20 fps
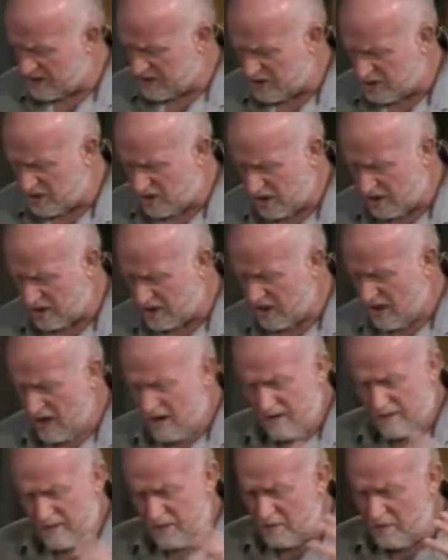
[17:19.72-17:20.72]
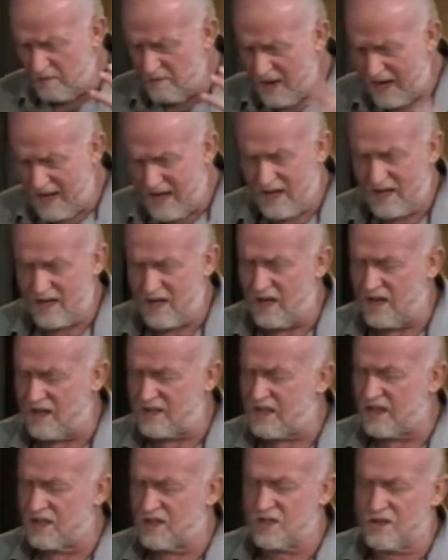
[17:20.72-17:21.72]
church for many years.
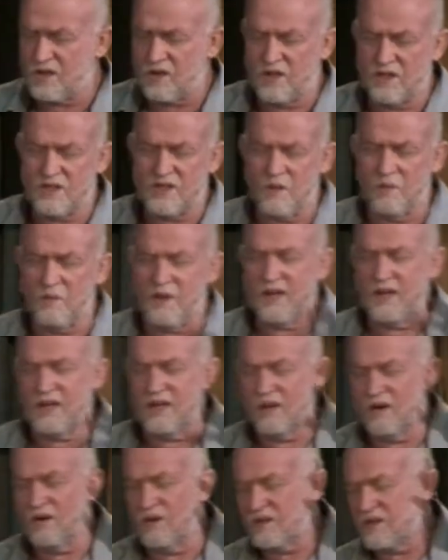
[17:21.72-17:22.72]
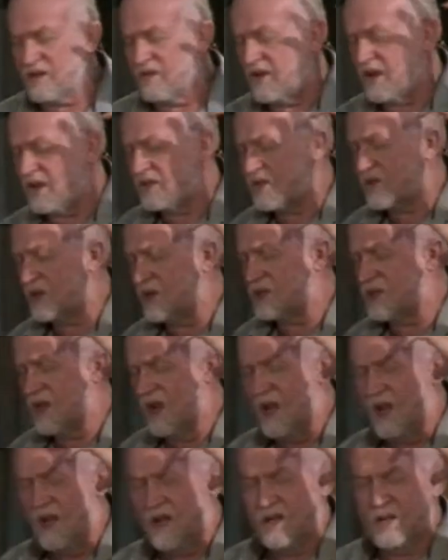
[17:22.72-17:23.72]
I just look at some of the heroes of our church.
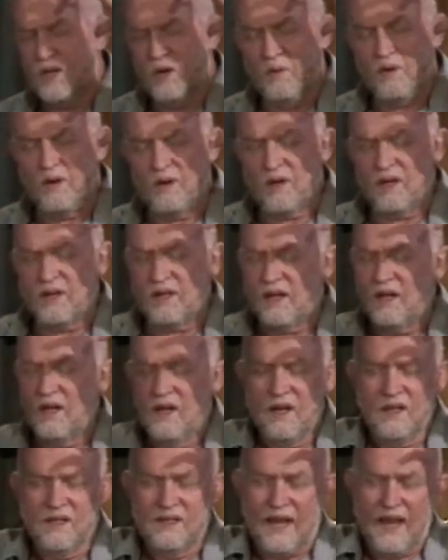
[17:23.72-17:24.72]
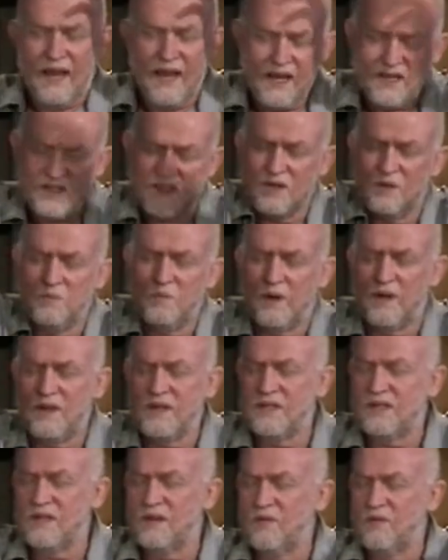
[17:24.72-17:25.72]
You know, we look at the Hanson
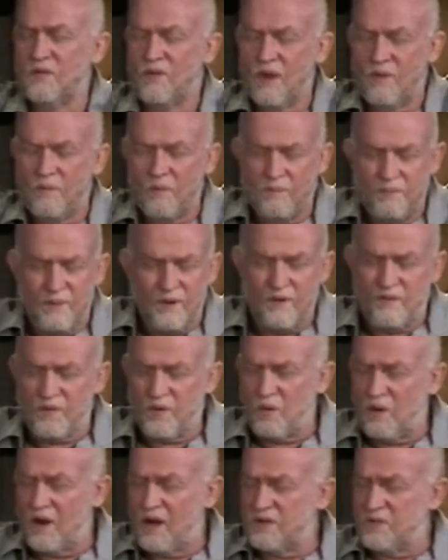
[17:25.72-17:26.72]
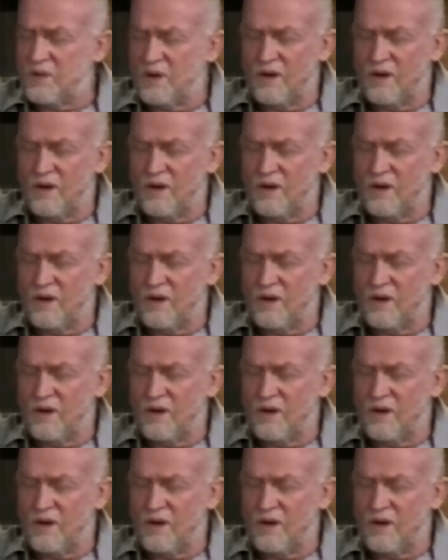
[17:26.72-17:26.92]
brothers and their beautiful wives. We look